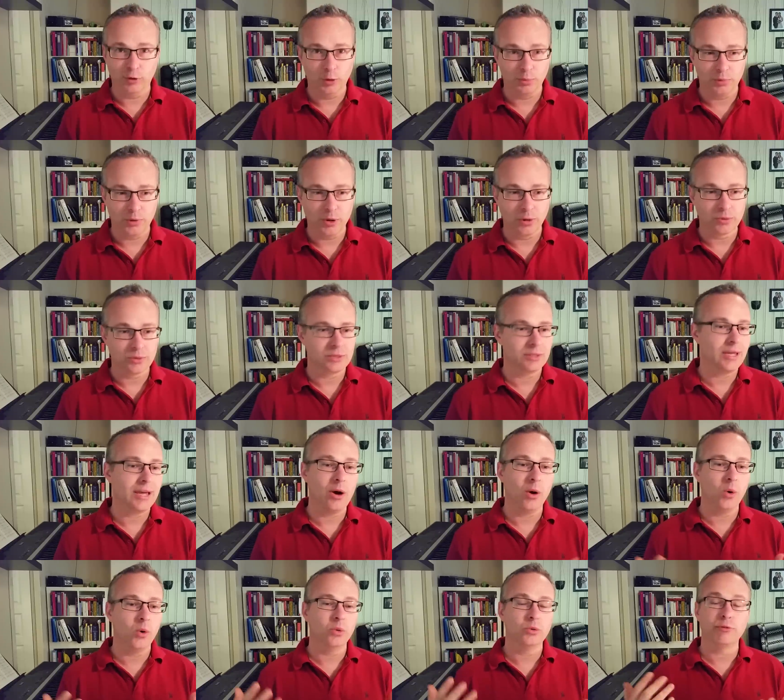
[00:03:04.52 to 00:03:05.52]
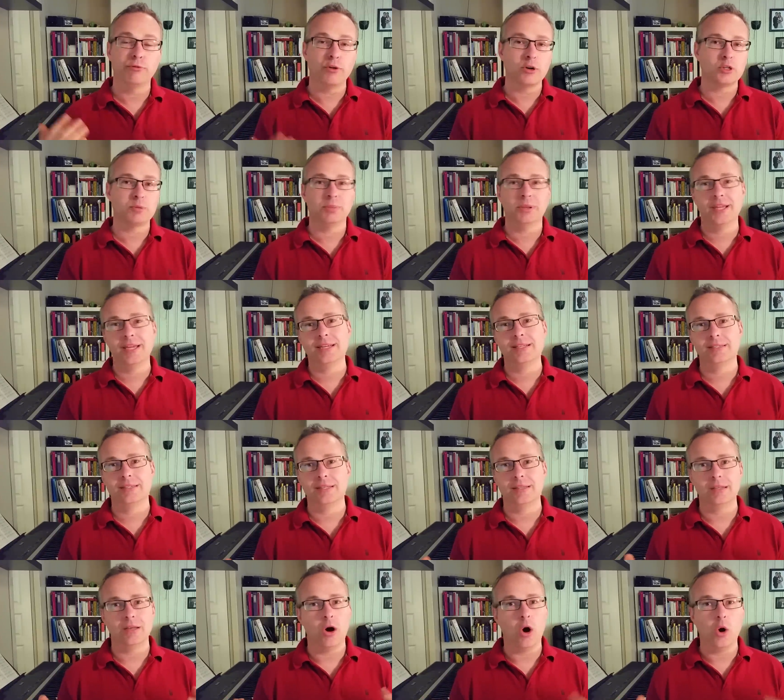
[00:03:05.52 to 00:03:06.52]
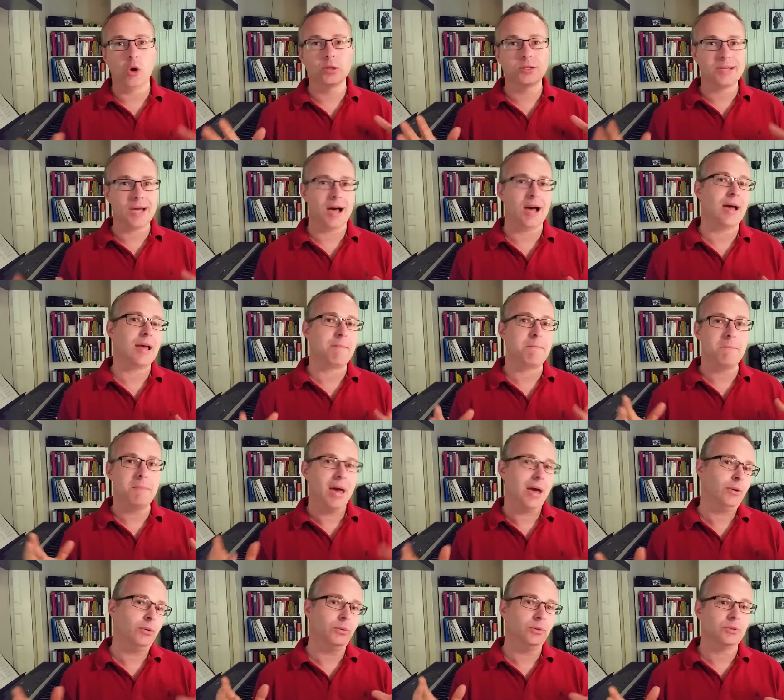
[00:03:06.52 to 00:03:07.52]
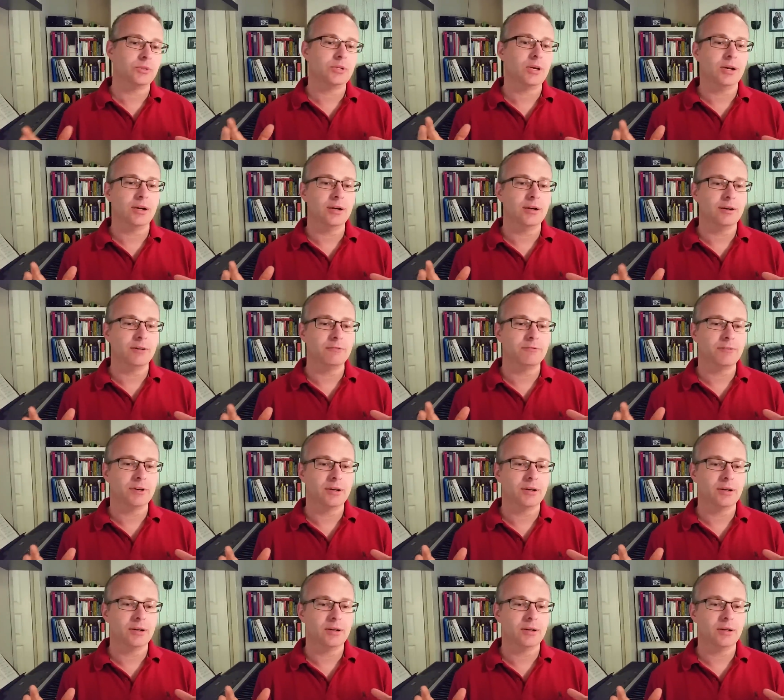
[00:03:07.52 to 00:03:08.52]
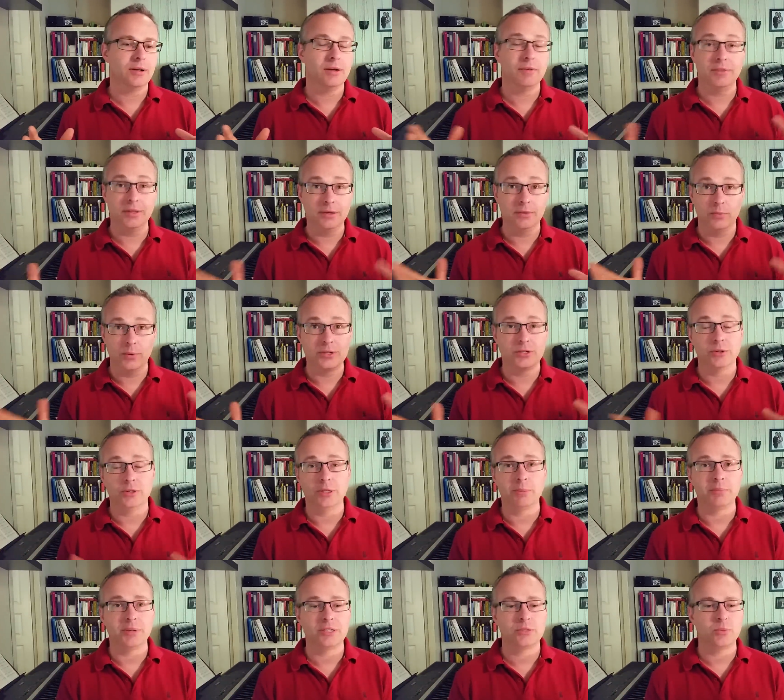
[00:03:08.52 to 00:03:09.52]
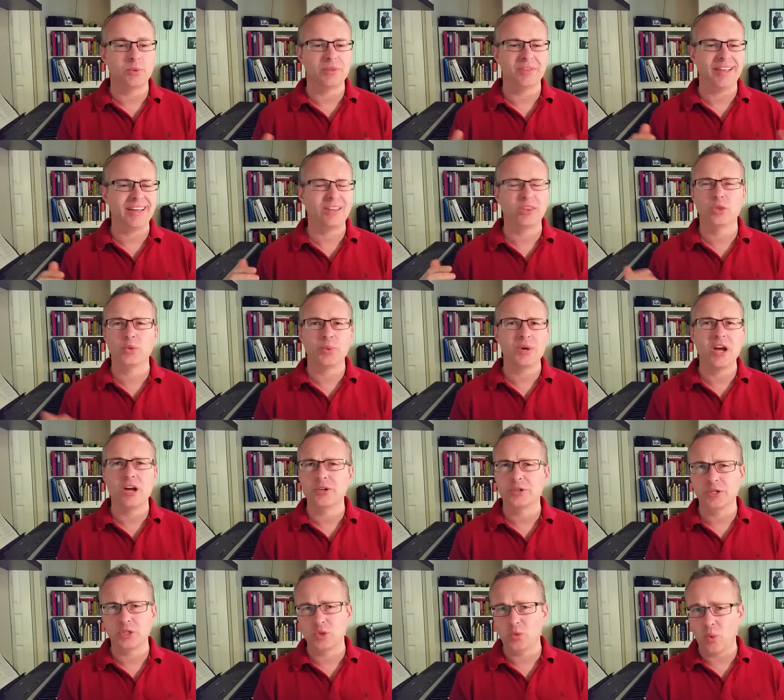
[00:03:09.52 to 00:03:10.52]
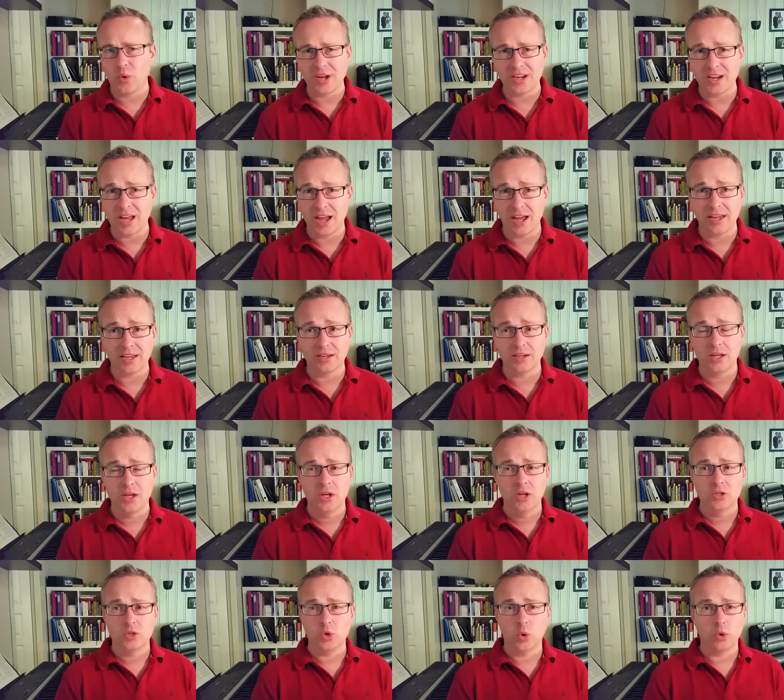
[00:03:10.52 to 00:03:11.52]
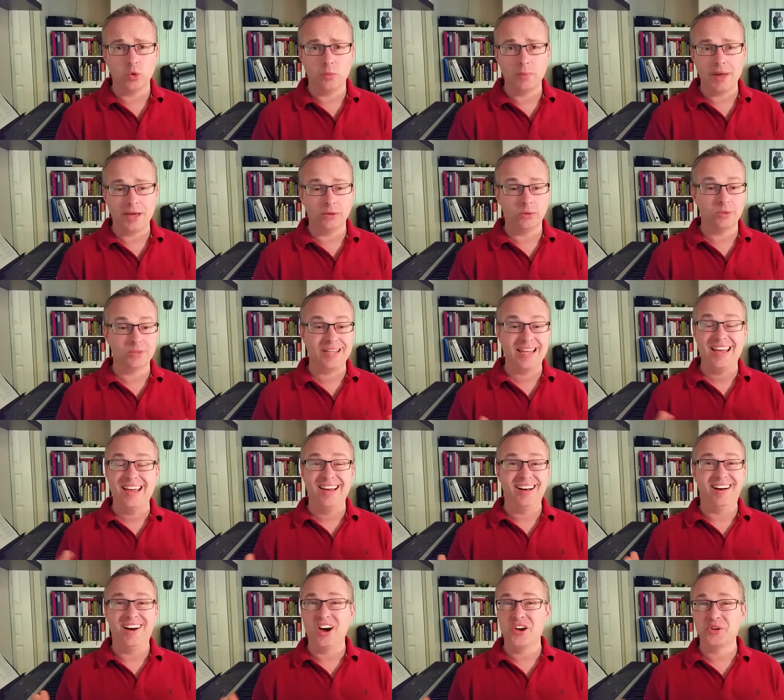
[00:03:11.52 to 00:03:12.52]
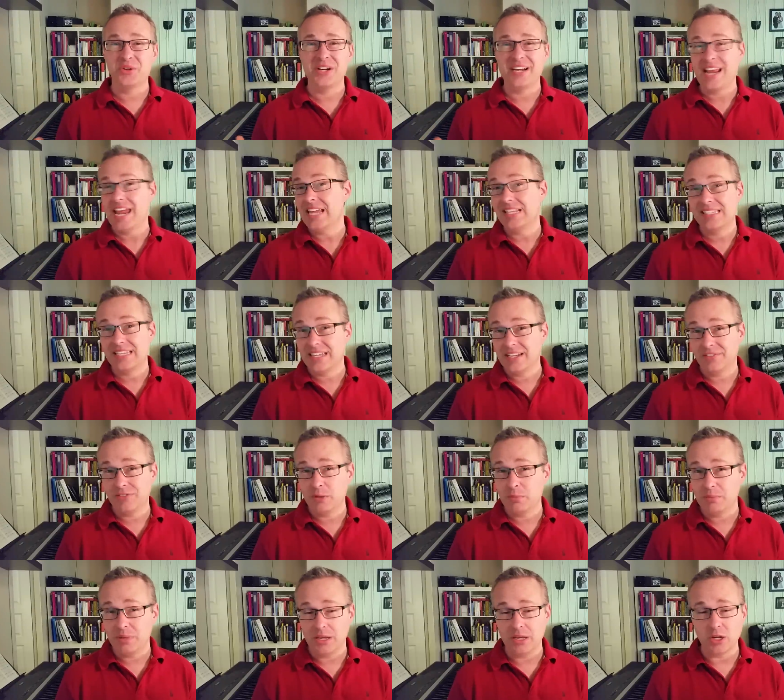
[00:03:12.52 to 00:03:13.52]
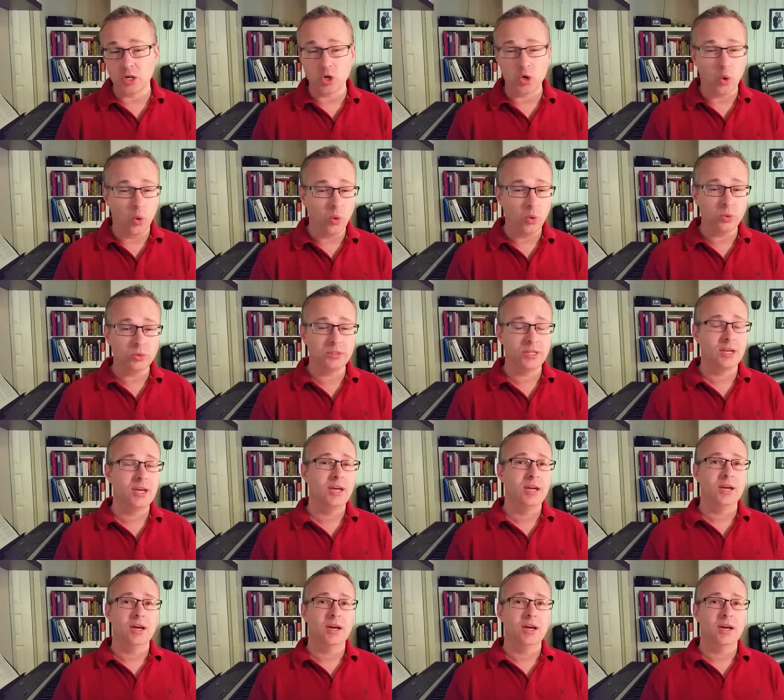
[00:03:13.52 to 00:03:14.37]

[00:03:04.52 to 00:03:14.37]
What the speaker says: full of pros. They hold first place in the all-time medals of the Winter Olympics with like 329 total medals, 118 of them being gold.